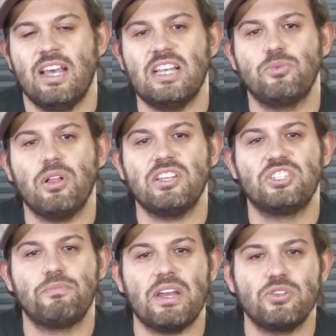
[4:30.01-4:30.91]
as well as
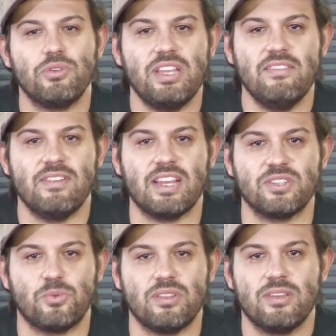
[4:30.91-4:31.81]
special
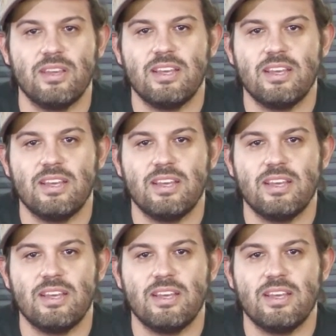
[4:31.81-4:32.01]
evenings with